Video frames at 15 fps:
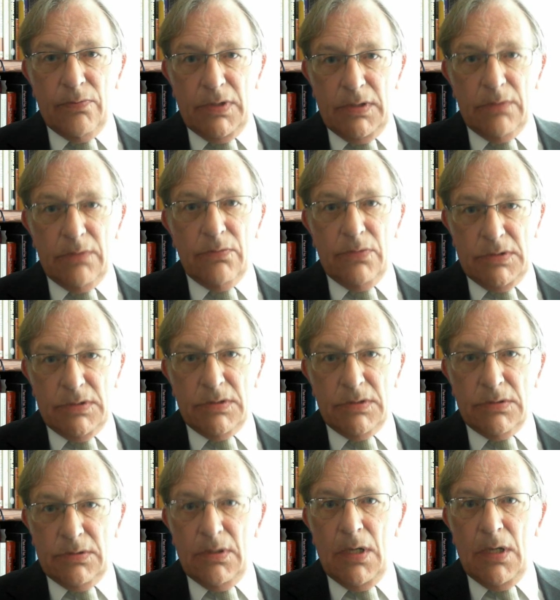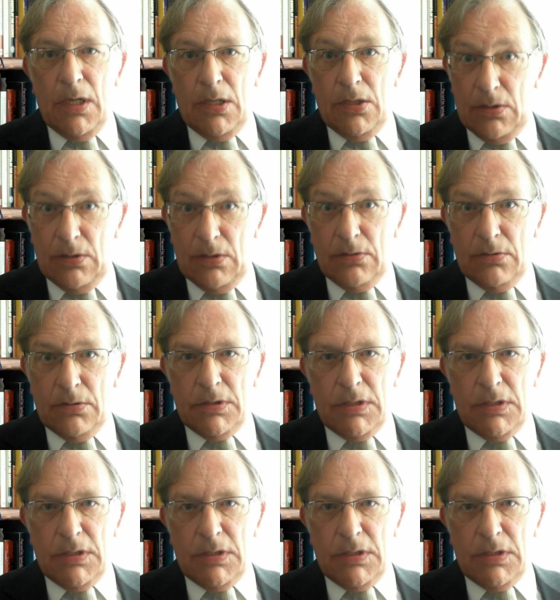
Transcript: but it was a long